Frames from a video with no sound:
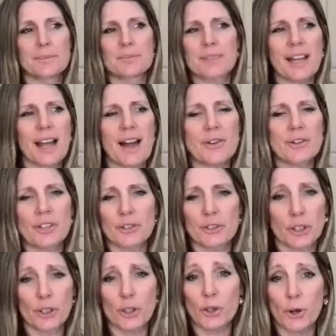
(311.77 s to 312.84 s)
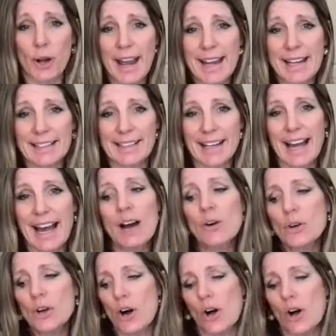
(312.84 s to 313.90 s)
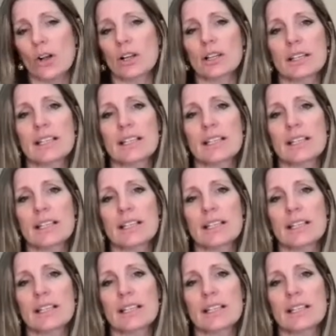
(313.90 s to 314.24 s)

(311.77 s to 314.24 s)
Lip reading: No, you're great. Alcohol